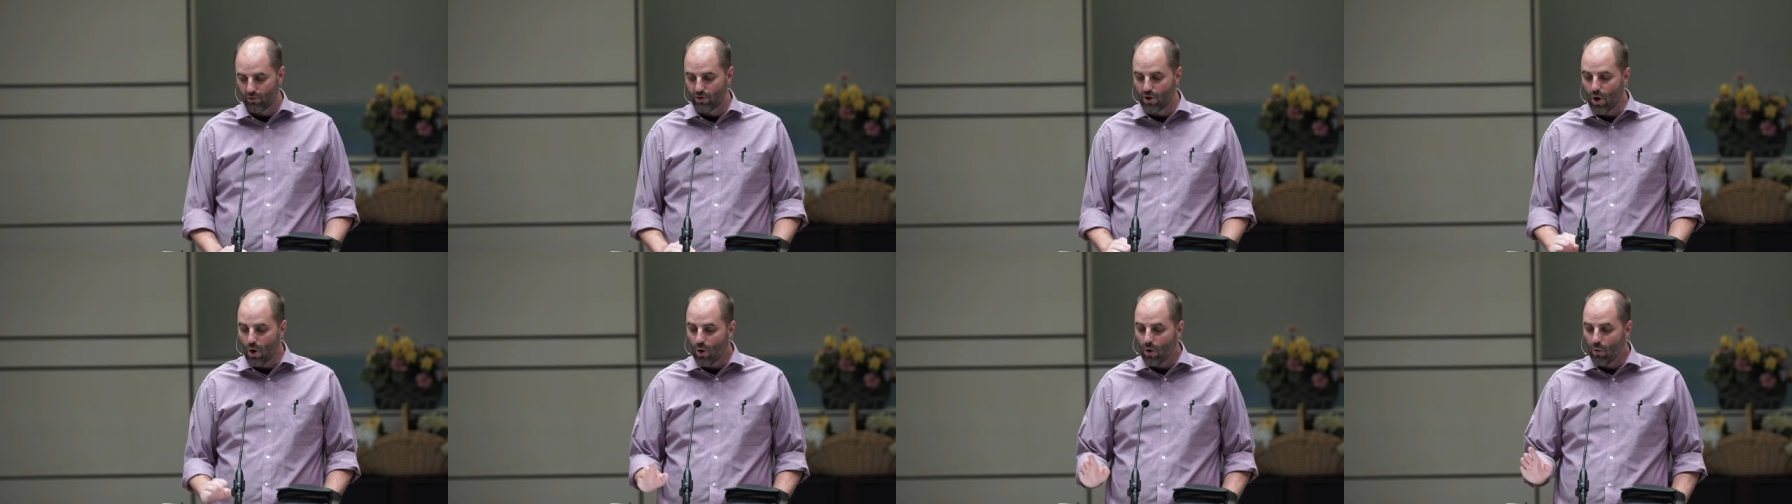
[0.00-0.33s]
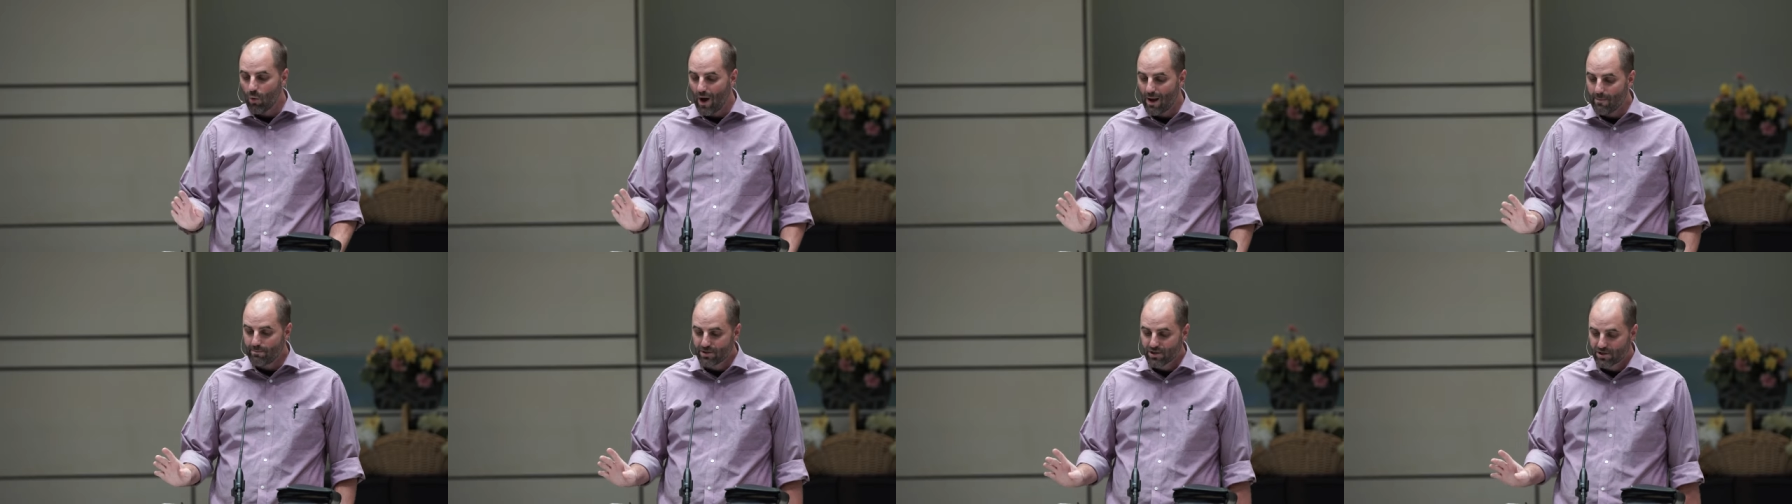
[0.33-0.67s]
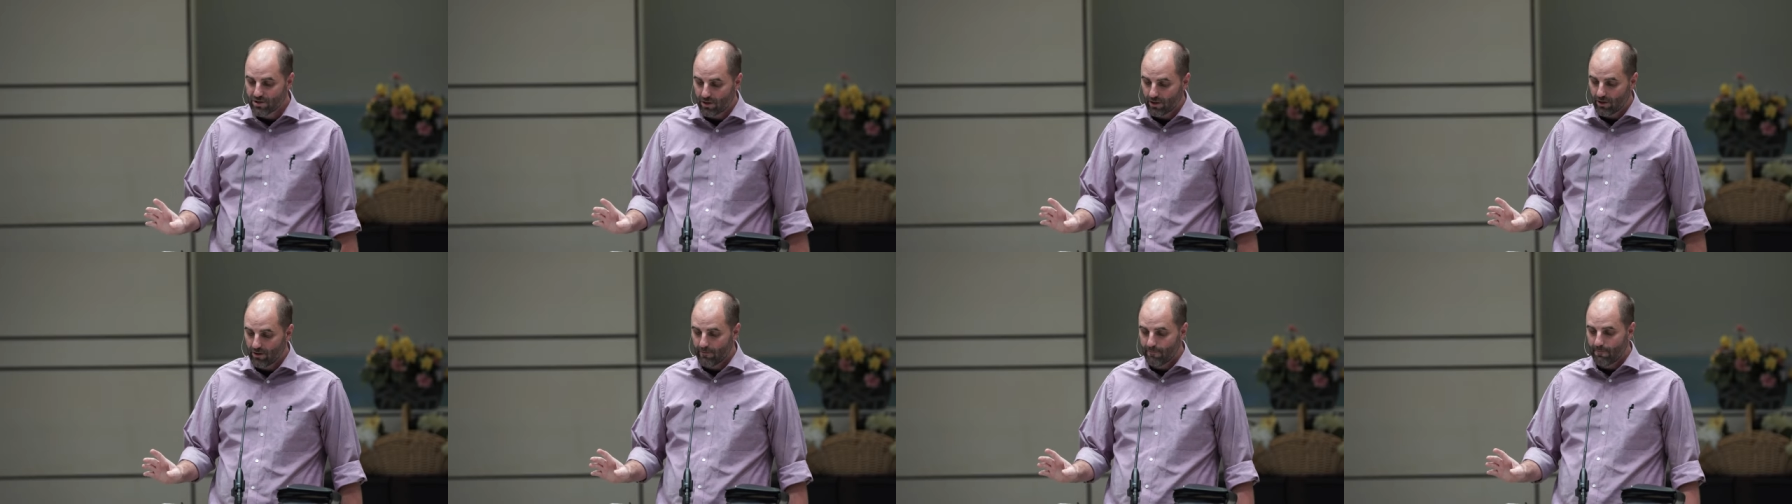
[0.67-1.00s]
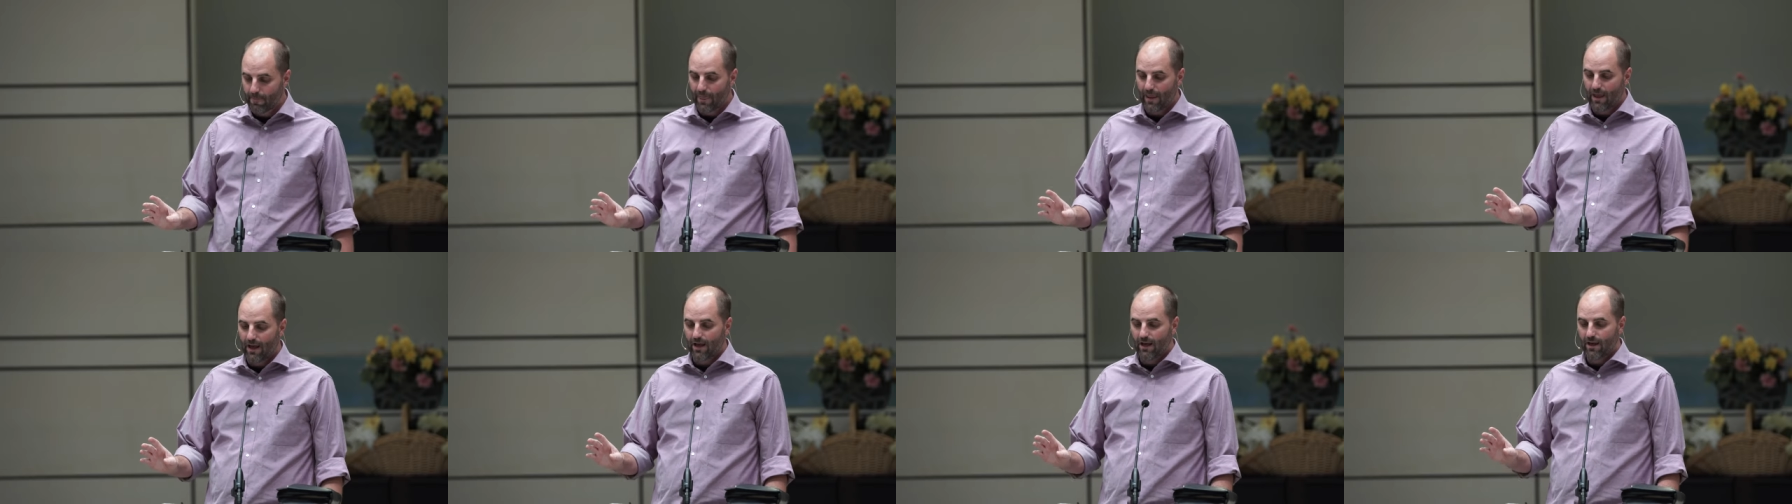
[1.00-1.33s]
Noah Webster
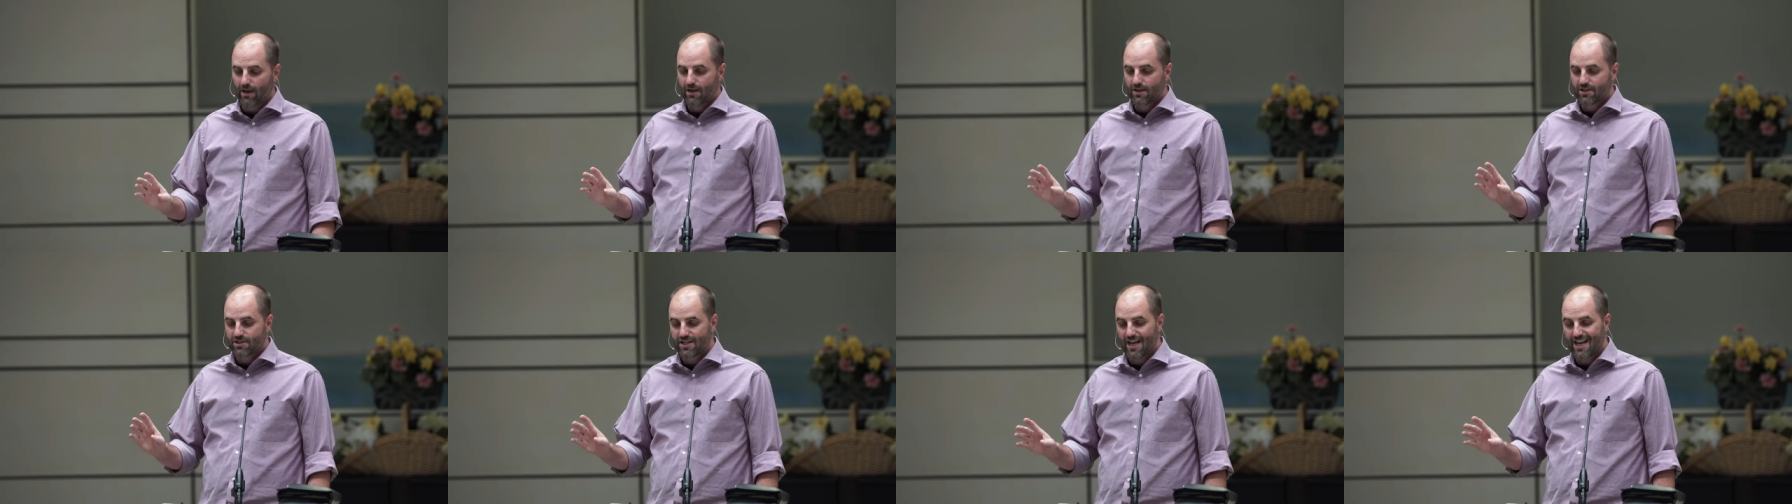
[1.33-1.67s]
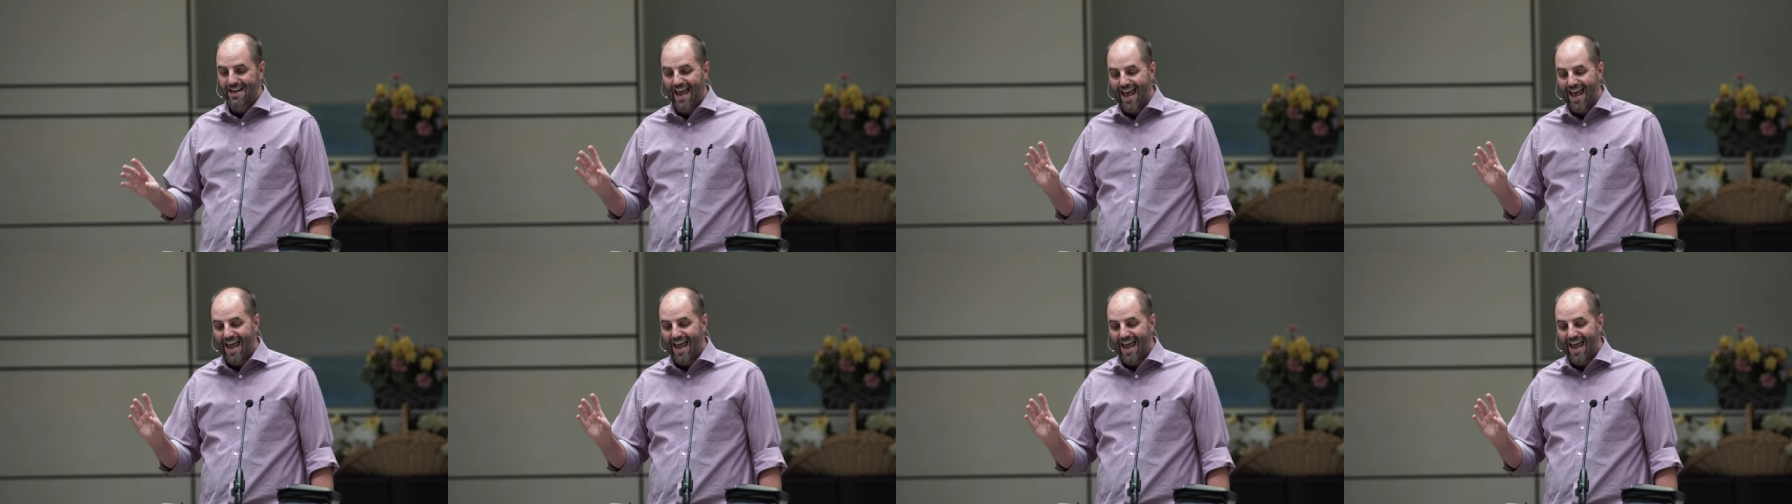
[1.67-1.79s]
said,